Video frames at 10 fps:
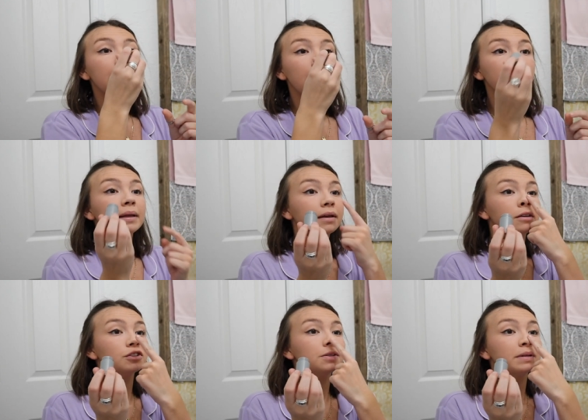little on my
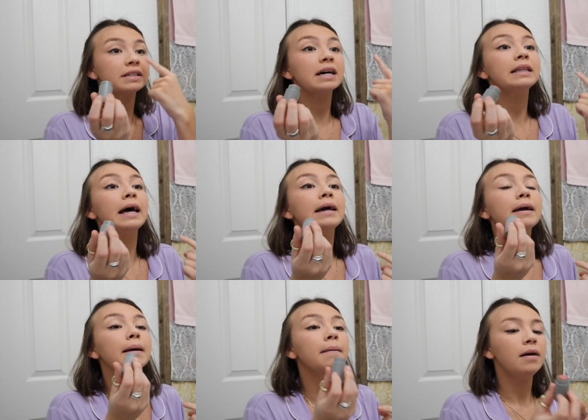nose just because I
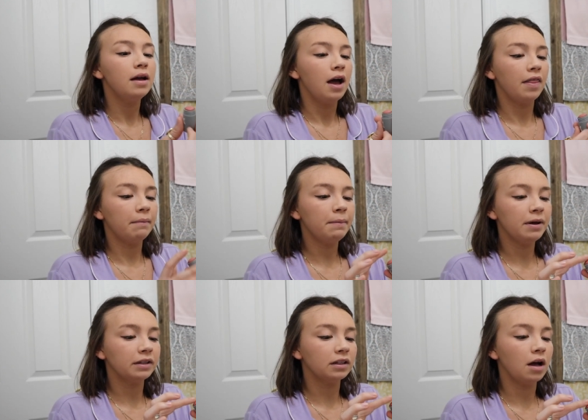like. And then I'm going to
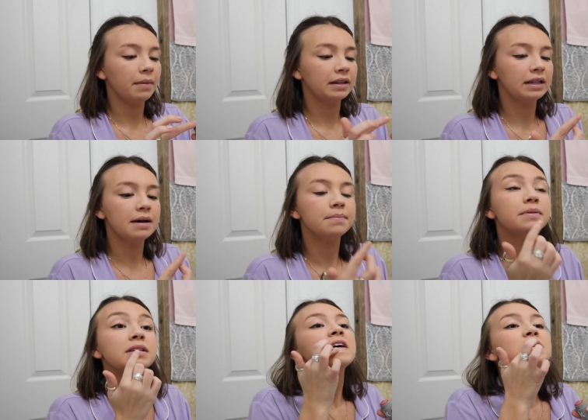put a little on my
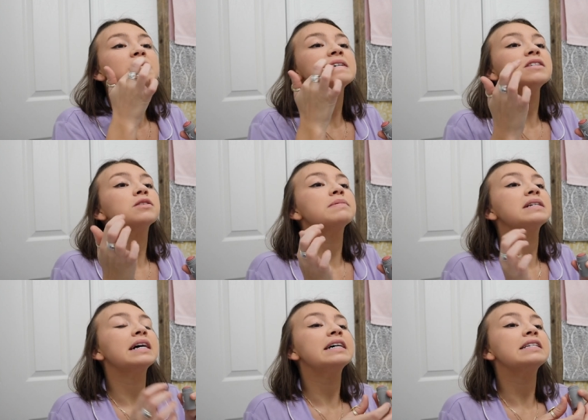lips. It smells
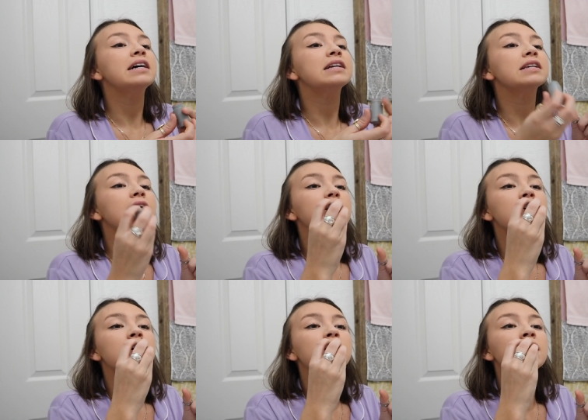super nice and it's
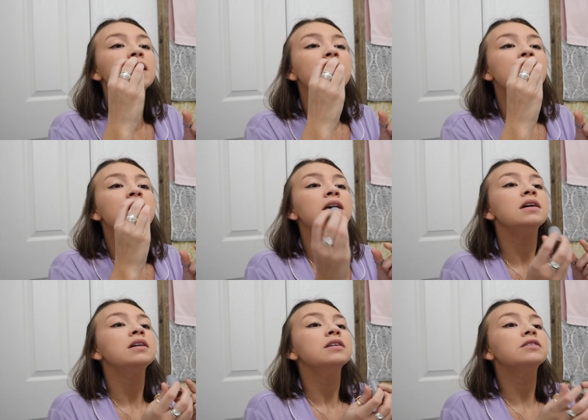
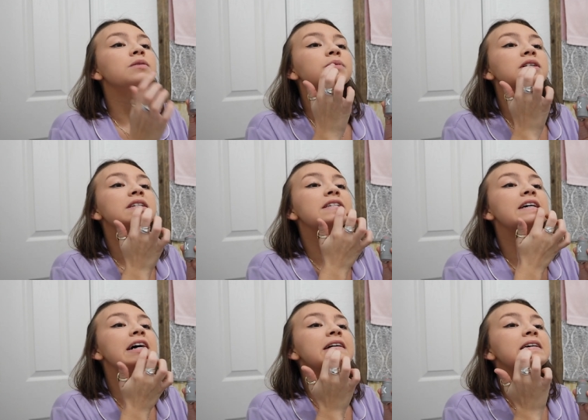like super
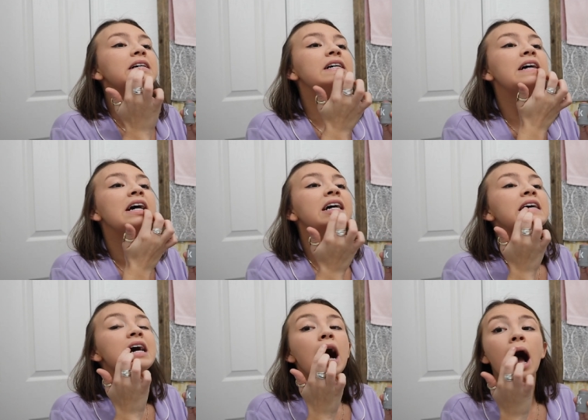subtle.
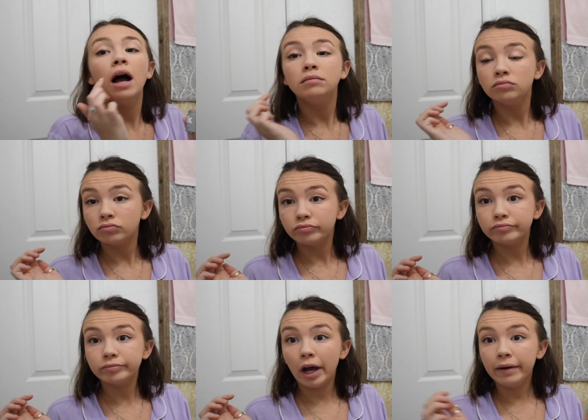
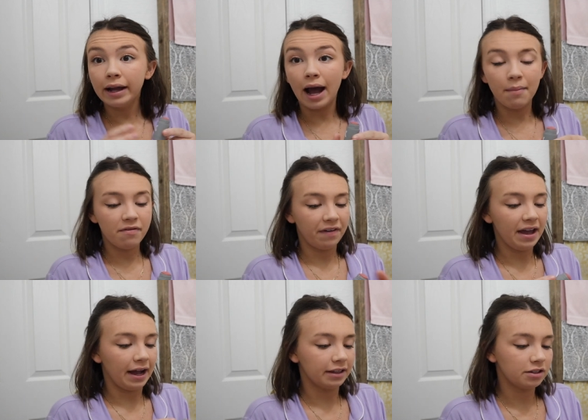All right, I'm a
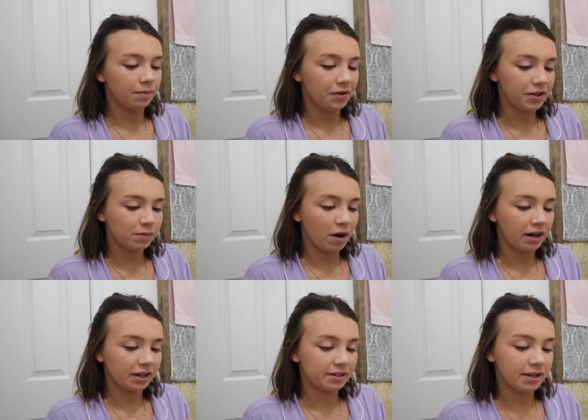fan. So both these
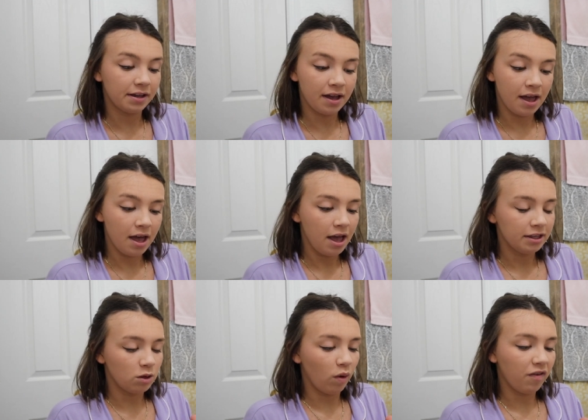products
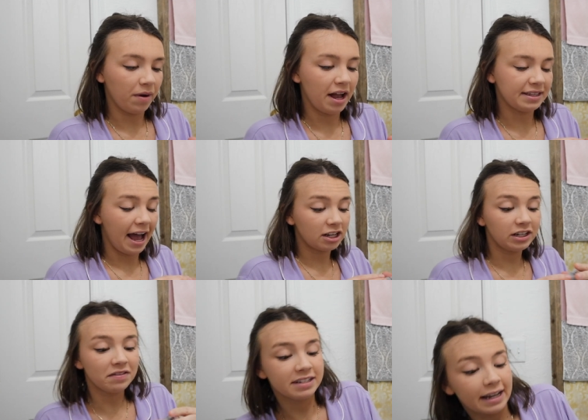did well for me. I
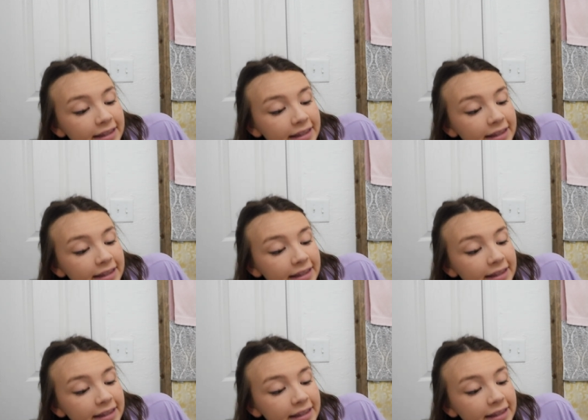actually give this like